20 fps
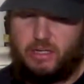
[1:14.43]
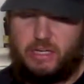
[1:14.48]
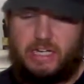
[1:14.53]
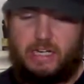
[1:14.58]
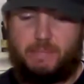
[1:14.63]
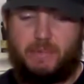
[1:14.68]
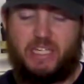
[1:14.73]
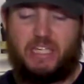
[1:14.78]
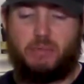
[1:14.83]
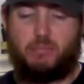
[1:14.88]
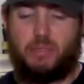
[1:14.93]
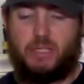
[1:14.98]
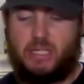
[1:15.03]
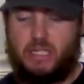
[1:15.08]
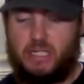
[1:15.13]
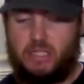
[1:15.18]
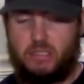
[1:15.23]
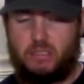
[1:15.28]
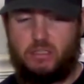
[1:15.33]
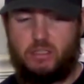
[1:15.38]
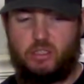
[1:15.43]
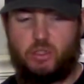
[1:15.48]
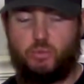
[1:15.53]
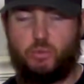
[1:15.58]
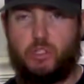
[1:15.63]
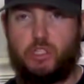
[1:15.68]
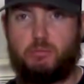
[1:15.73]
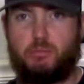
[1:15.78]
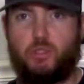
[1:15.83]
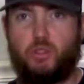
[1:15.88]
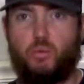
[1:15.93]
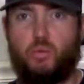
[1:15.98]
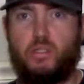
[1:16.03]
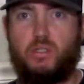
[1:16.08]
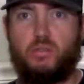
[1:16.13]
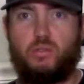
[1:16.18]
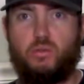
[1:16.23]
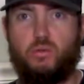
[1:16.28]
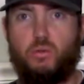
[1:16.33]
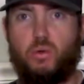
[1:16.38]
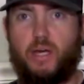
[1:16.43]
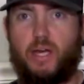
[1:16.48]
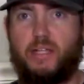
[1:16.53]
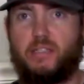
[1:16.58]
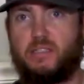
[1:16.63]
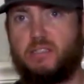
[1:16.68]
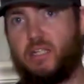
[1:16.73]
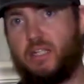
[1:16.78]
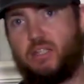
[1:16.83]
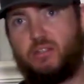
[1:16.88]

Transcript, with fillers: Um, it can be easily switched between tool heads,